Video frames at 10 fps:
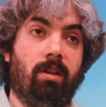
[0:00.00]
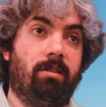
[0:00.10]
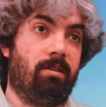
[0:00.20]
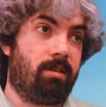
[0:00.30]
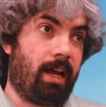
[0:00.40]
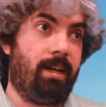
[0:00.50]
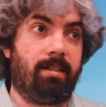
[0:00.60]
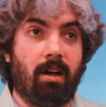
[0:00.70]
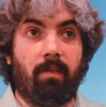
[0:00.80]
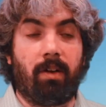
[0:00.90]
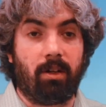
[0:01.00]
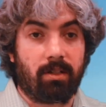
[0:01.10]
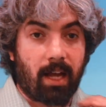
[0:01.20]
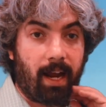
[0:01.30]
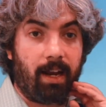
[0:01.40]
Is the site itself a good
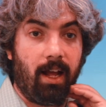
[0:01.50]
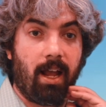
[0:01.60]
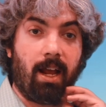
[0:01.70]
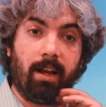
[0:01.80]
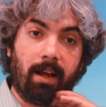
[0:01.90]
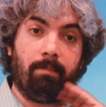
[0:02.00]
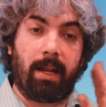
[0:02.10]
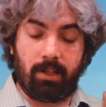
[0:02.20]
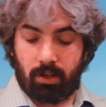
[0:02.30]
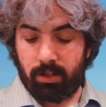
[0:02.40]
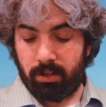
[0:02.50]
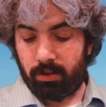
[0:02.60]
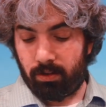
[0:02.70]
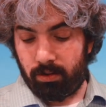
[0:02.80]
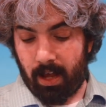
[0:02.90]
site? And again, many search
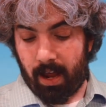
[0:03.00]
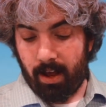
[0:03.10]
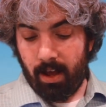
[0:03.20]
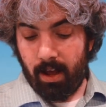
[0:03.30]
engines use that.